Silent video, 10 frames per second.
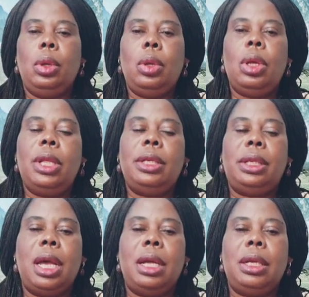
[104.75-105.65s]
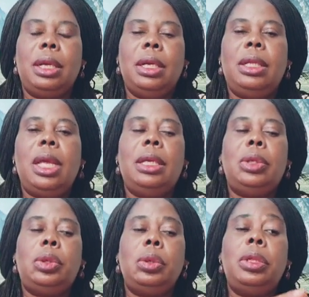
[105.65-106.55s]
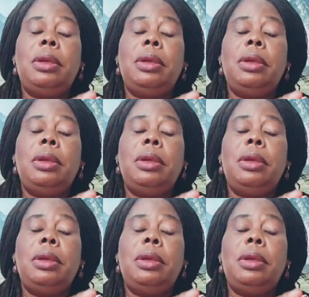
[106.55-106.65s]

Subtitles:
You understand? There is two